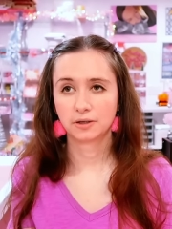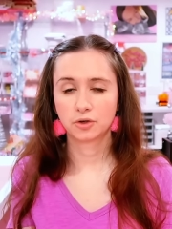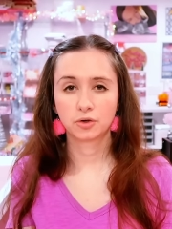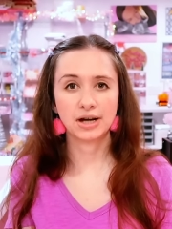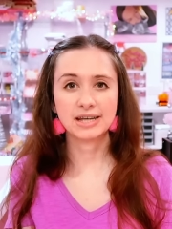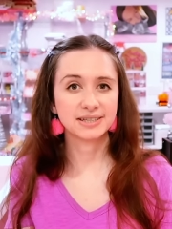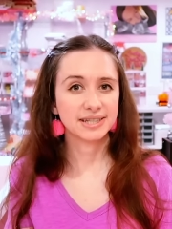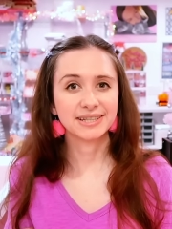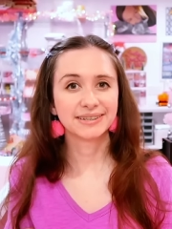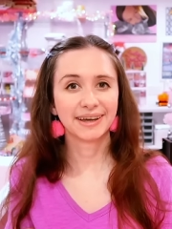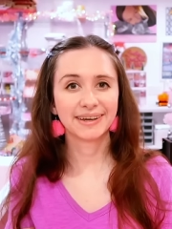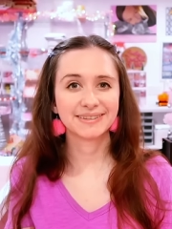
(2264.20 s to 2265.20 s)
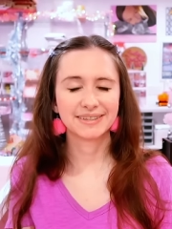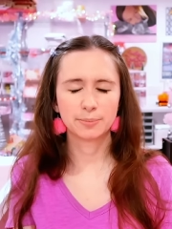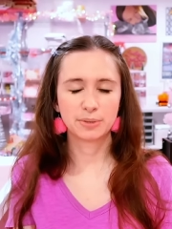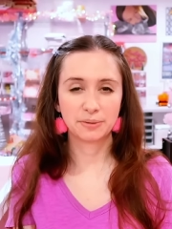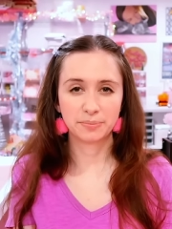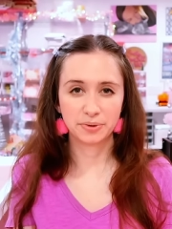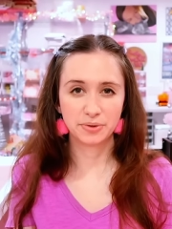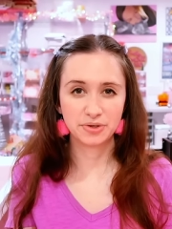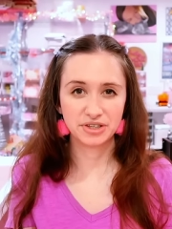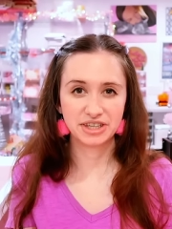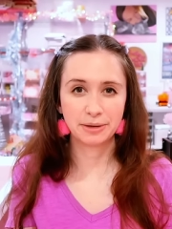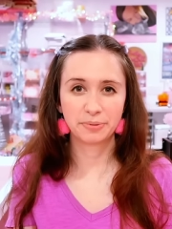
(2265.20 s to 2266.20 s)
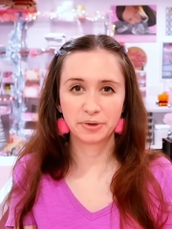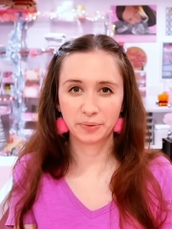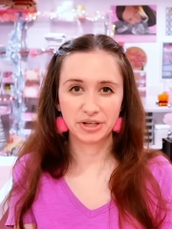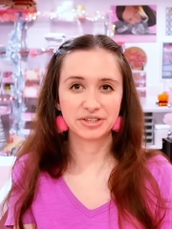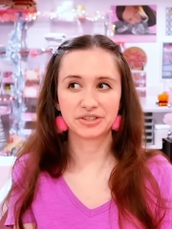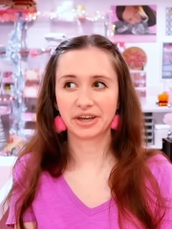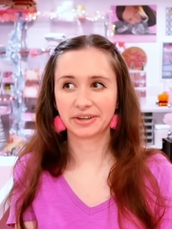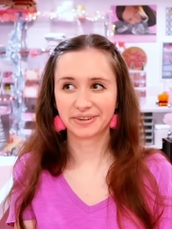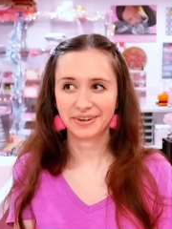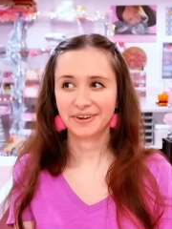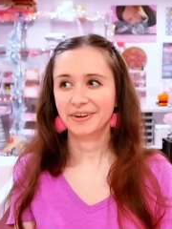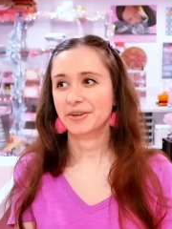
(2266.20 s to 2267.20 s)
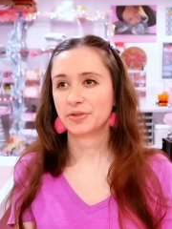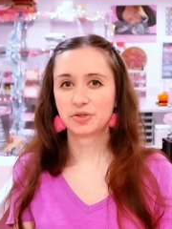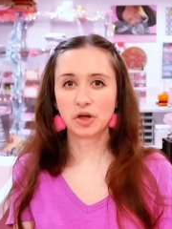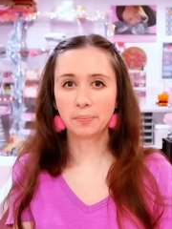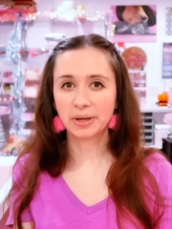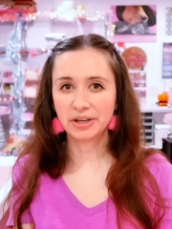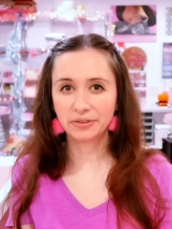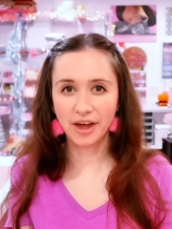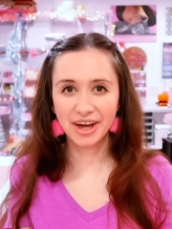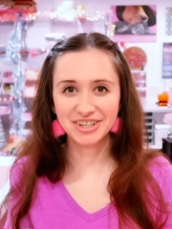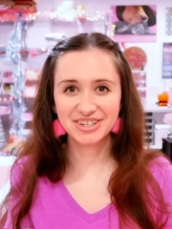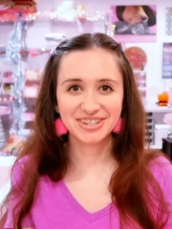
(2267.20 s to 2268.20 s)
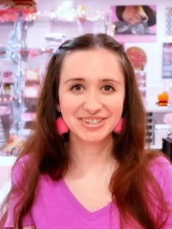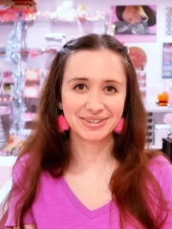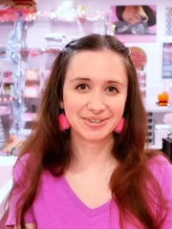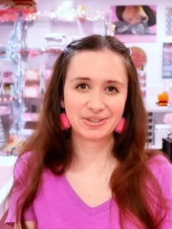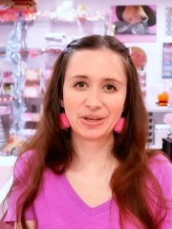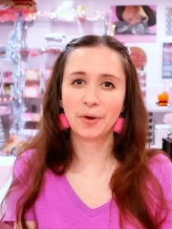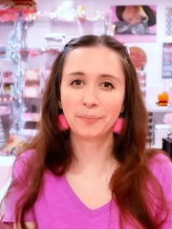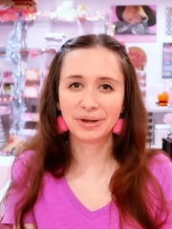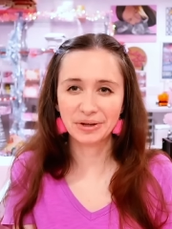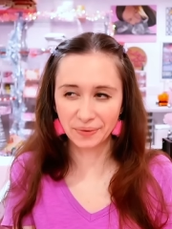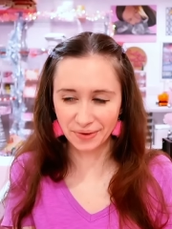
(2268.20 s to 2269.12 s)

crazy like September through December when it's like so many launches and so many